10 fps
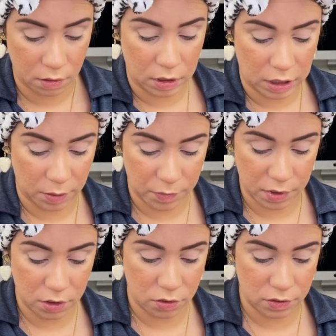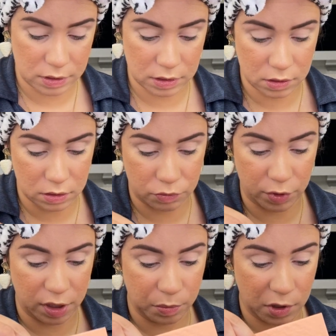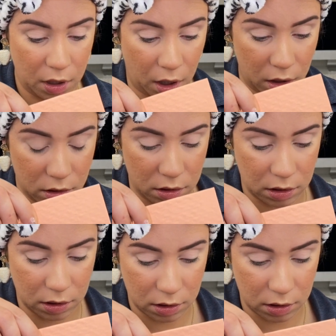I'm gonna use this cream color,